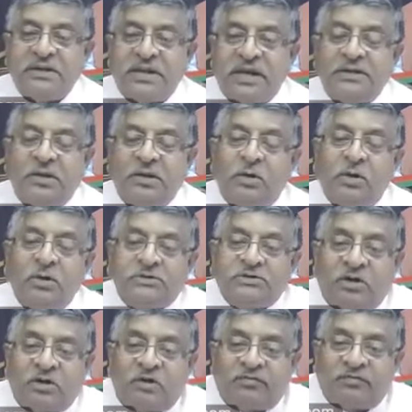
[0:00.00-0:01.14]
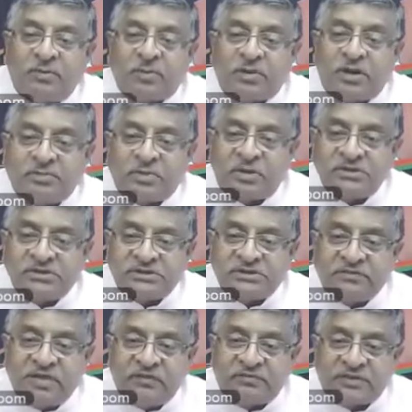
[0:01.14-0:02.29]
And the whole software product policy
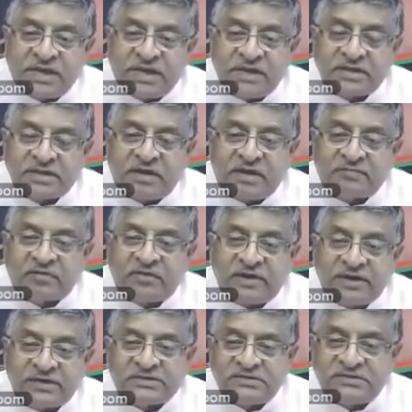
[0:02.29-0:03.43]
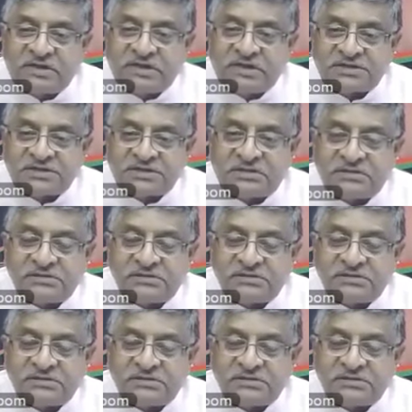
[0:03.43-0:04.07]
we have created after wider consultation.